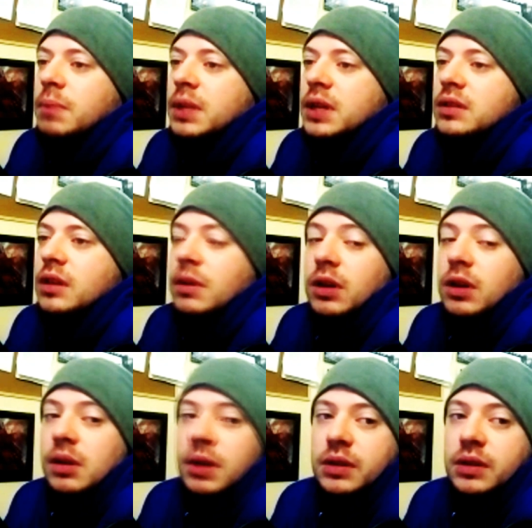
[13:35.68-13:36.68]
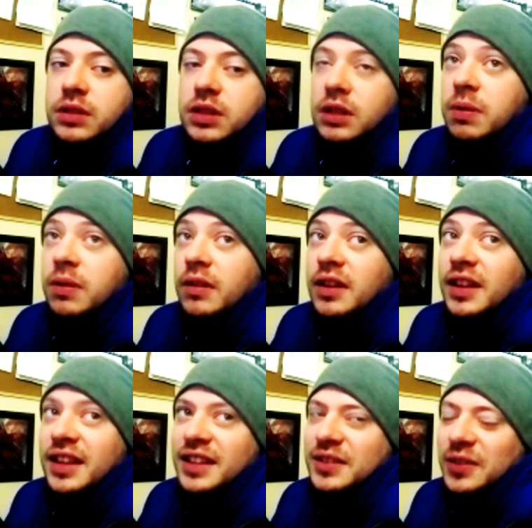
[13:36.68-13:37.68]
just to be bitching and moaning about shit,
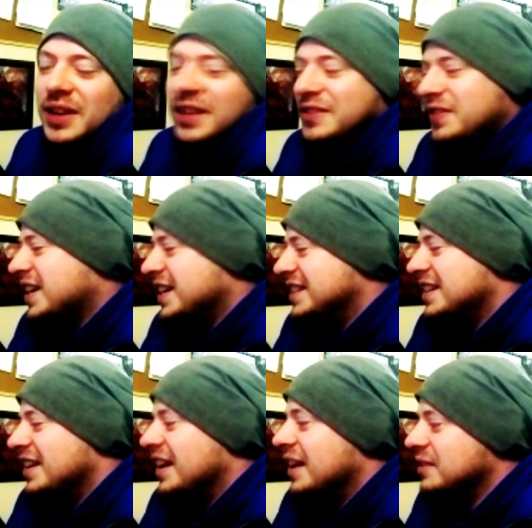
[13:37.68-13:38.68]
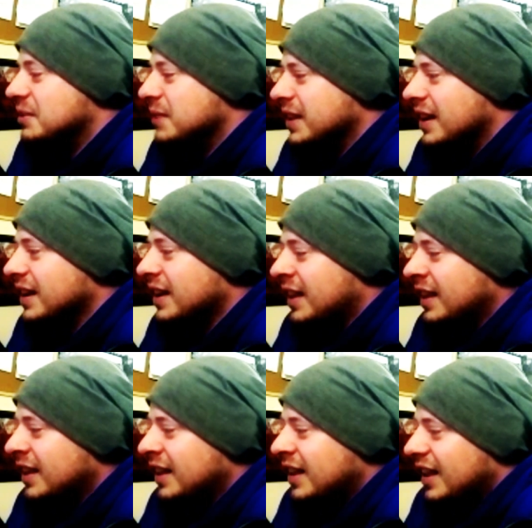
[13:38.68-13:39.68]
but I just want this fucking turning out to be
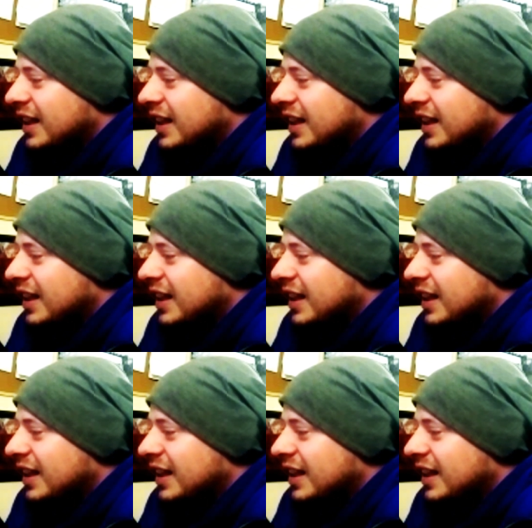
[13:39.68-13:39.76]
like,